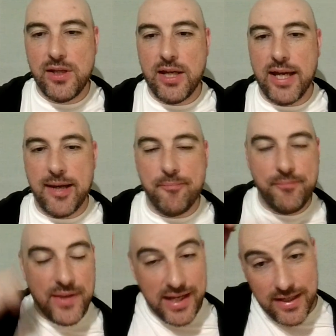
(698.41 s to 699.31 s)

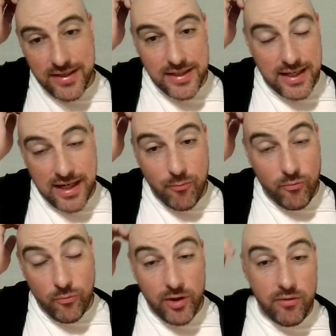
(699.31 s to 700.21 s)
And
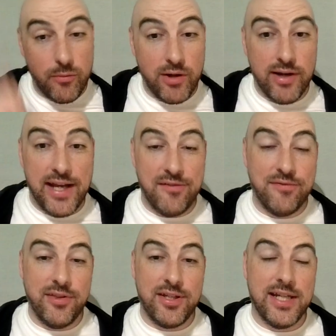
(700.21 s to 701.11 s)
we're ahead
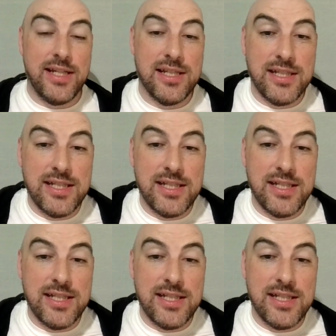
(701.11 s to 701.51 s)
for the day.